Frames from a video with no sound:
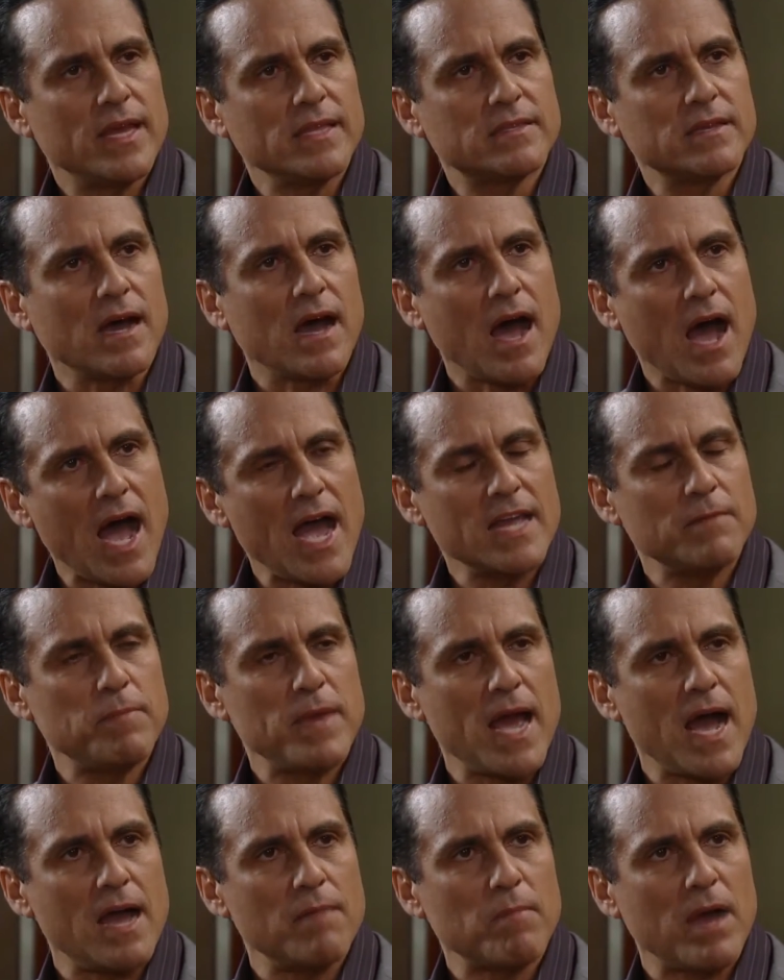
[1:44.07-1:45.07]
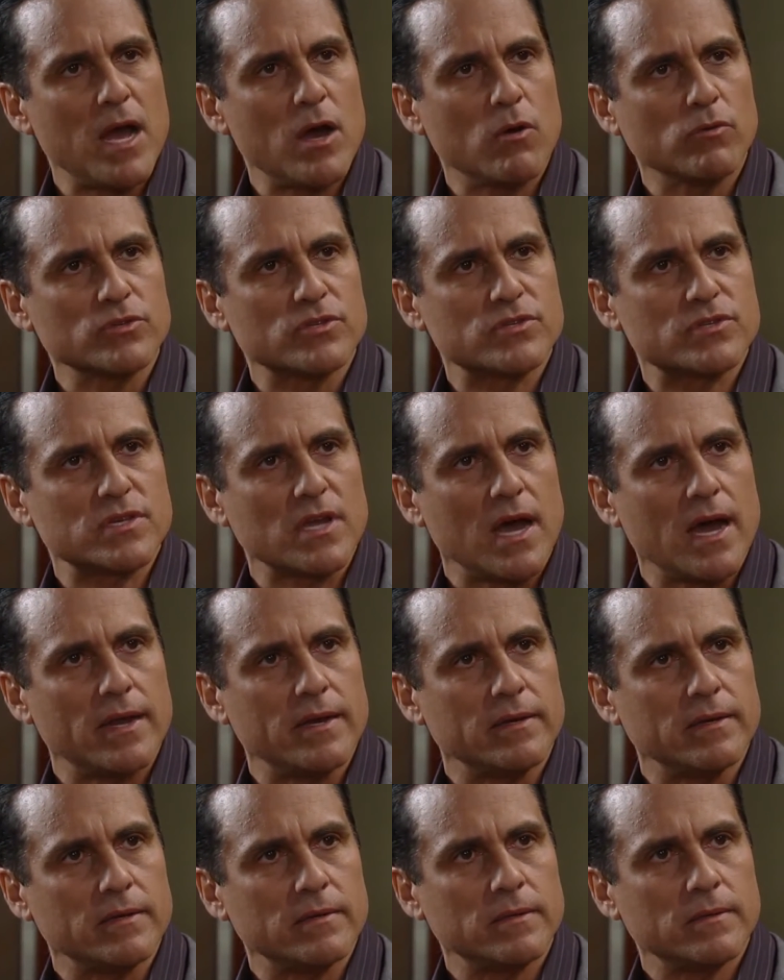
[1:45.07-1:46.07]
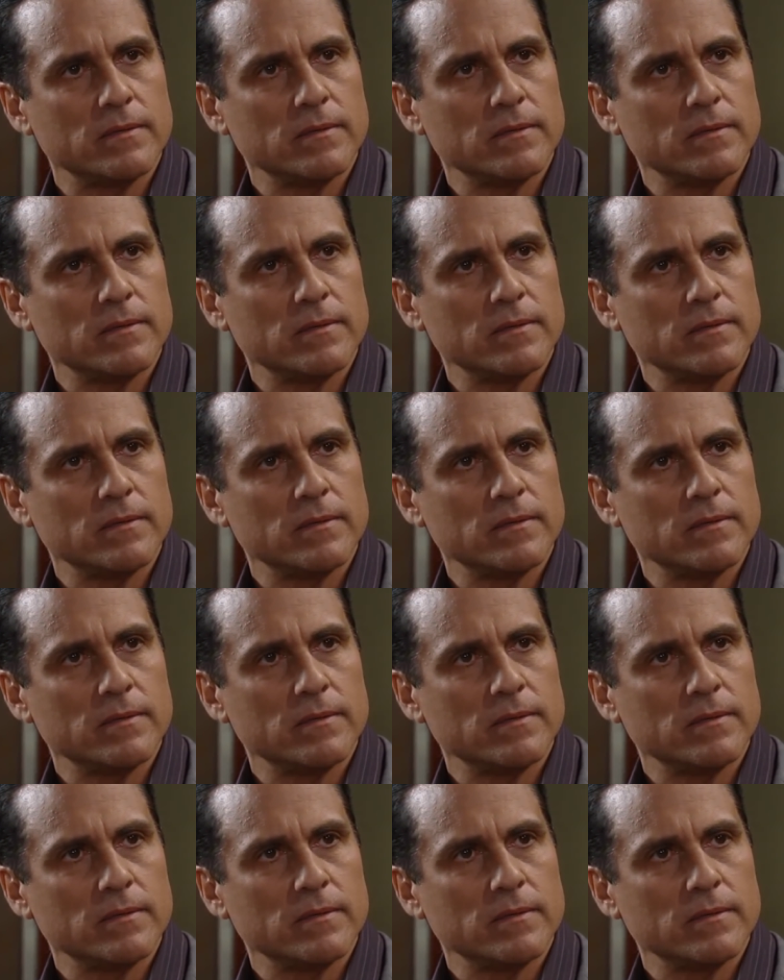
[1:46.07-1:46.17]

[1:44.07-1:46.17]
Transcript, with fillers: than to hide behind my own son?